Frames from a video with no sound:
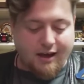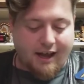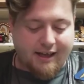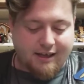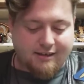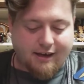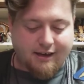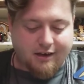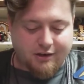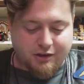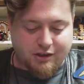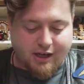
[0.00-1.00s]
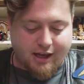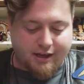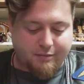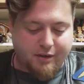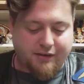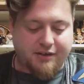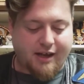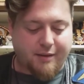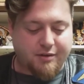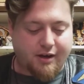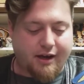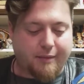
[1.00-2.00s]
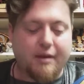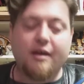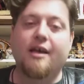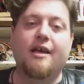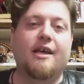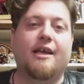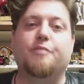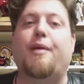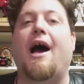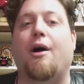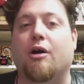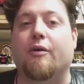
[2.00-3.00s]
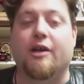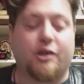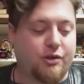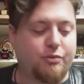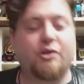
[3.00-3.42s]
I guess I can understand, but at the same time, it's Power Rangers.